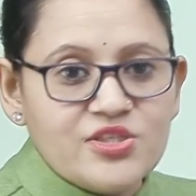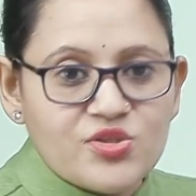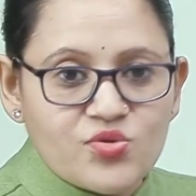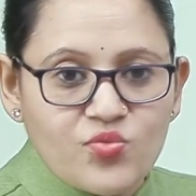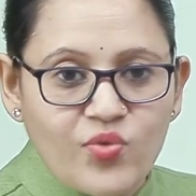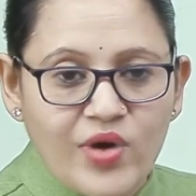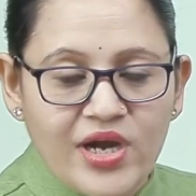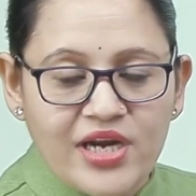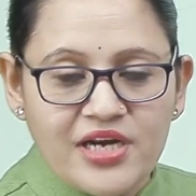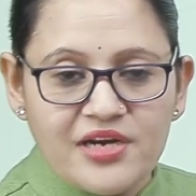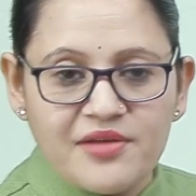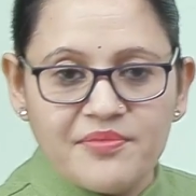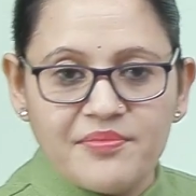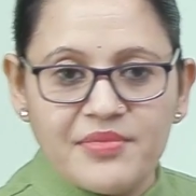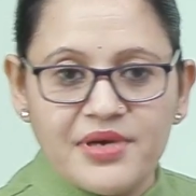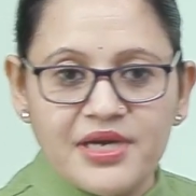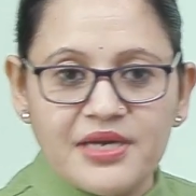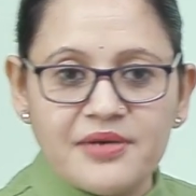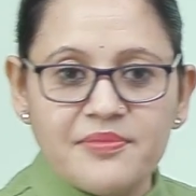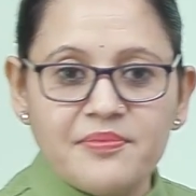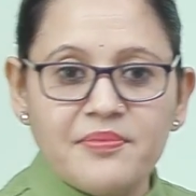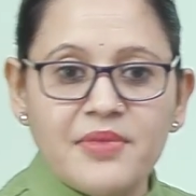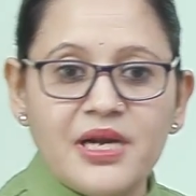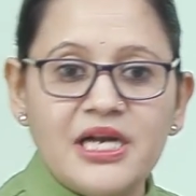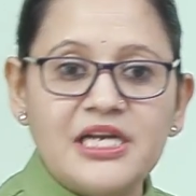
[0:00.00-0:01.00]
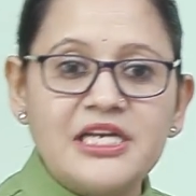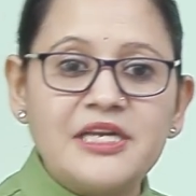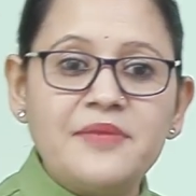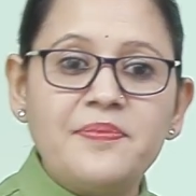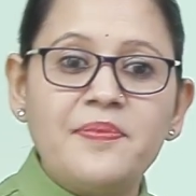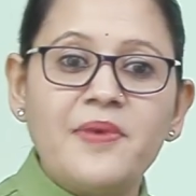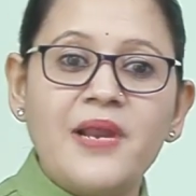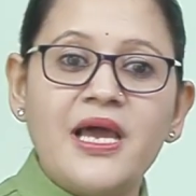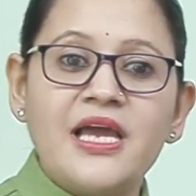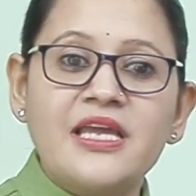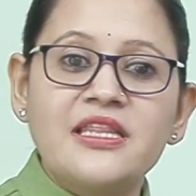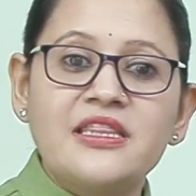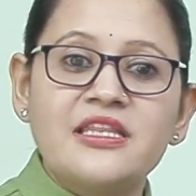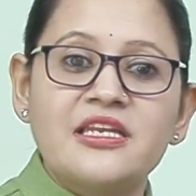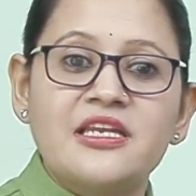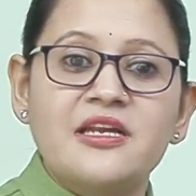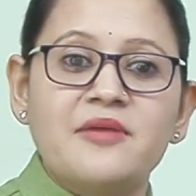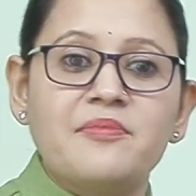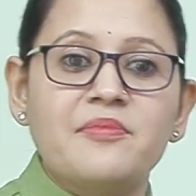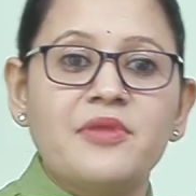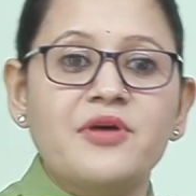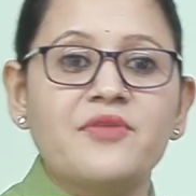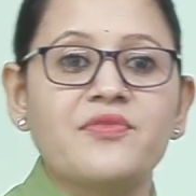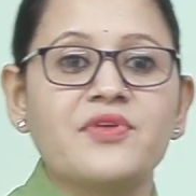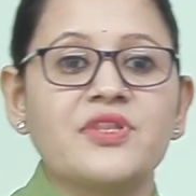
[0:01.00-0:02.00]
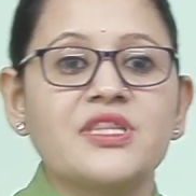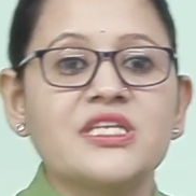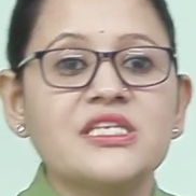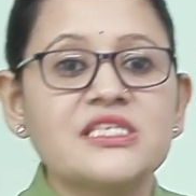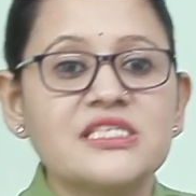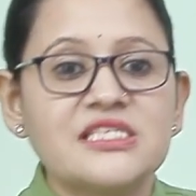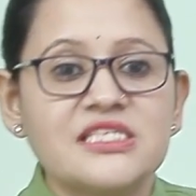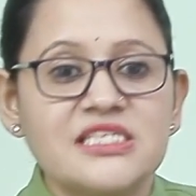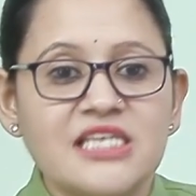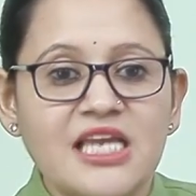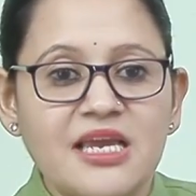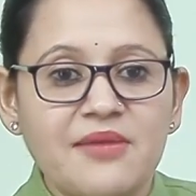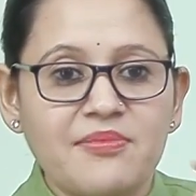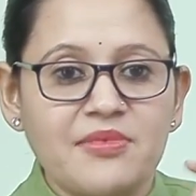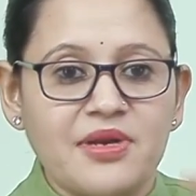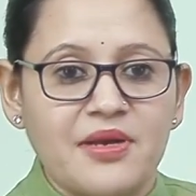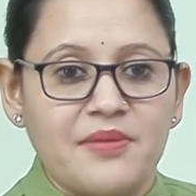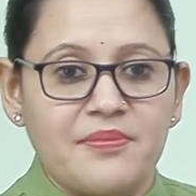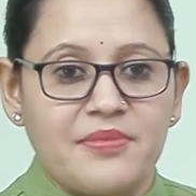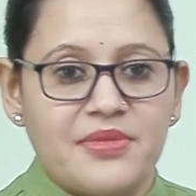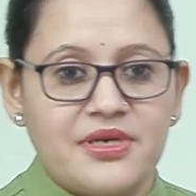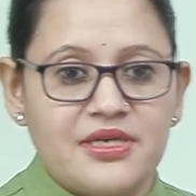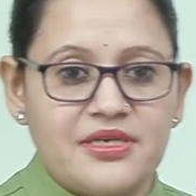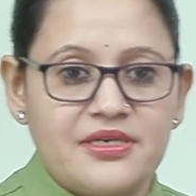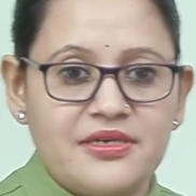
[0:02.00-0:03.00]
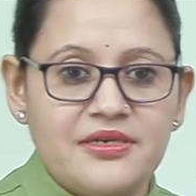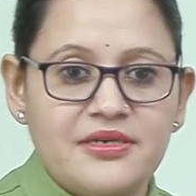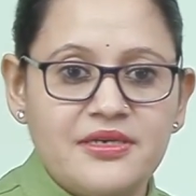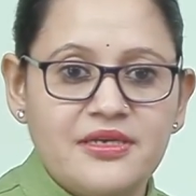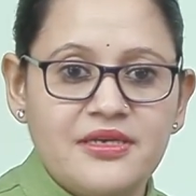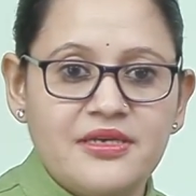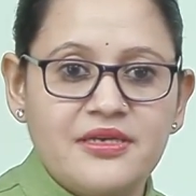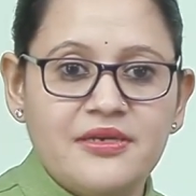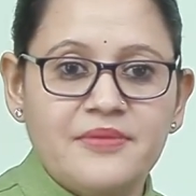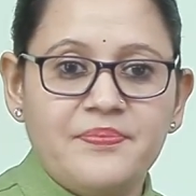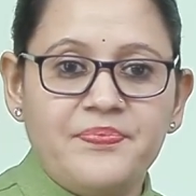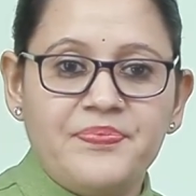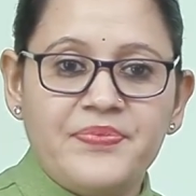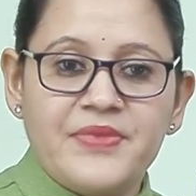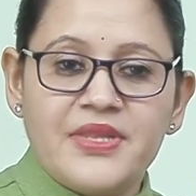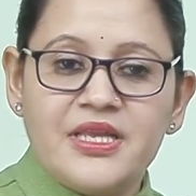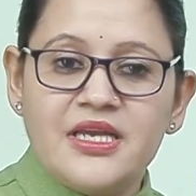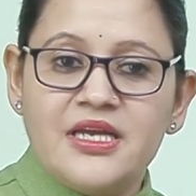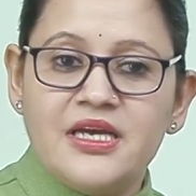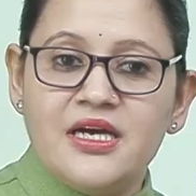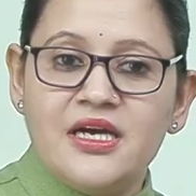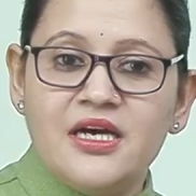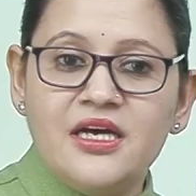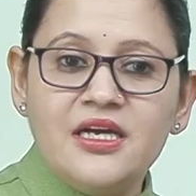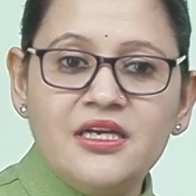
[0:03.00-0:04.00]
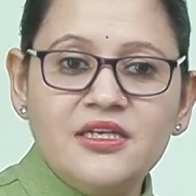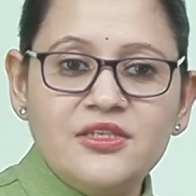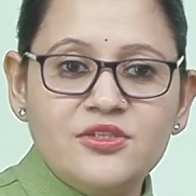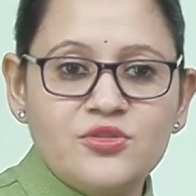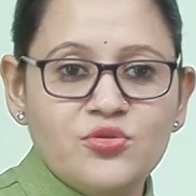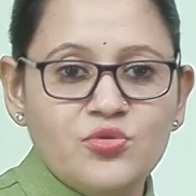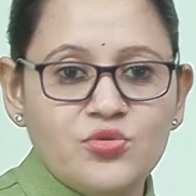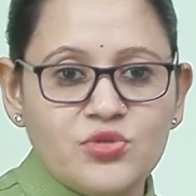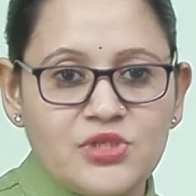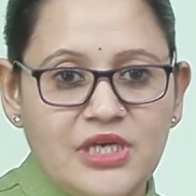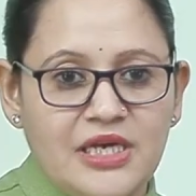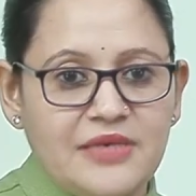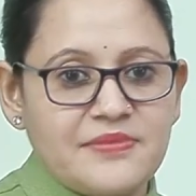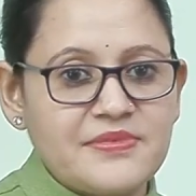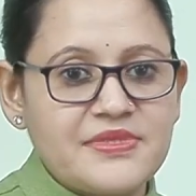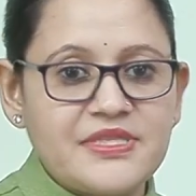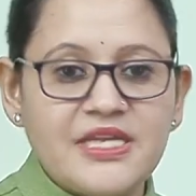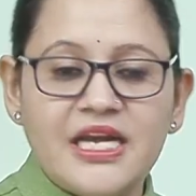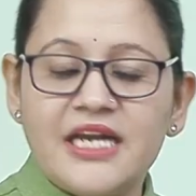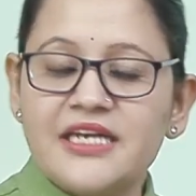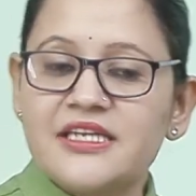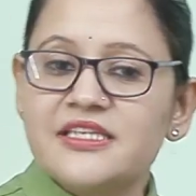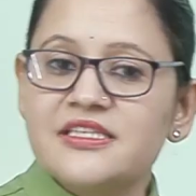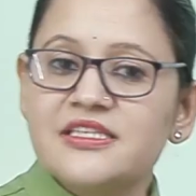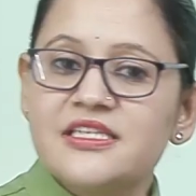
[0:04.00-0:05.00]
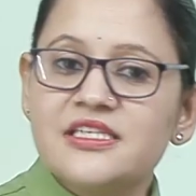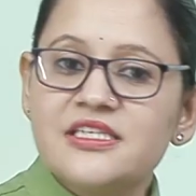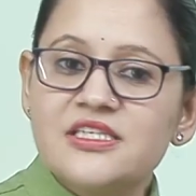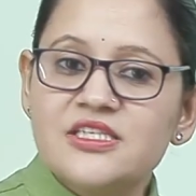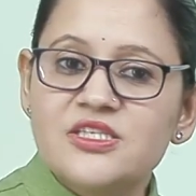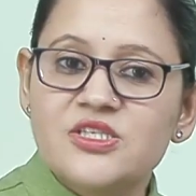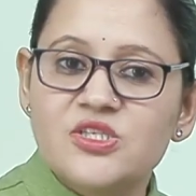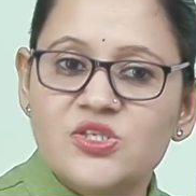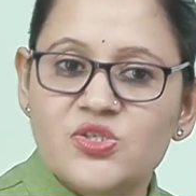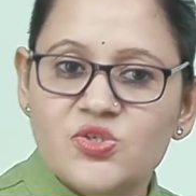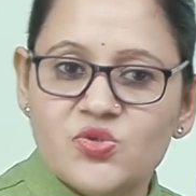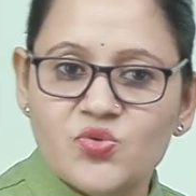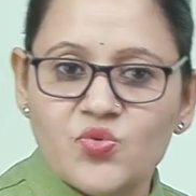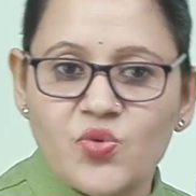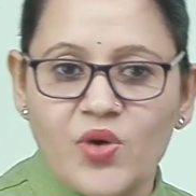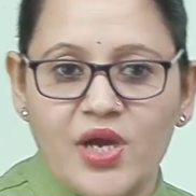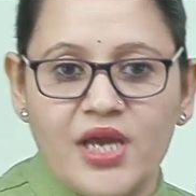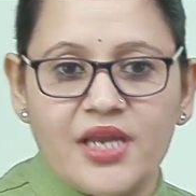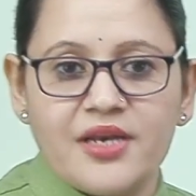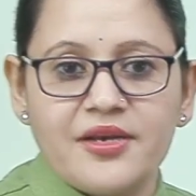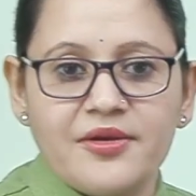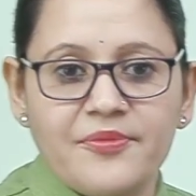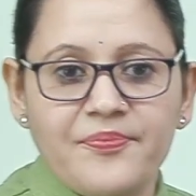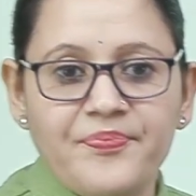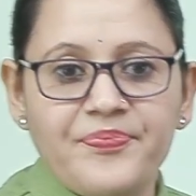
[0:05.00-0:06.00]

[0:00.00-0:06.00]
Square number. Multiplying the number with the same number or 2 times, that is a square.